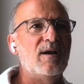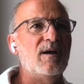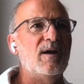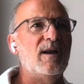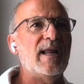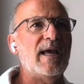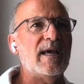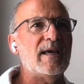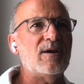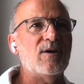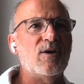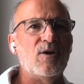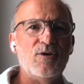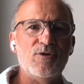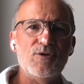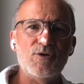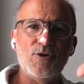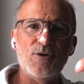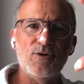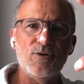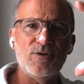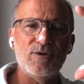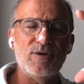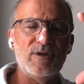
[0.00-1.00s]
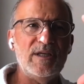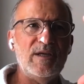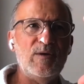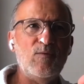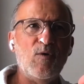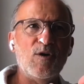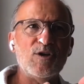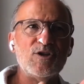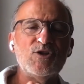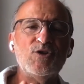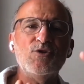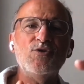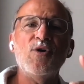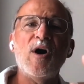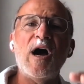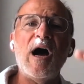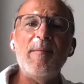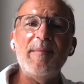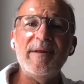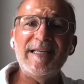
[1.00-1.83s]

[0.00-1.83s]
like uh, the he wants to know how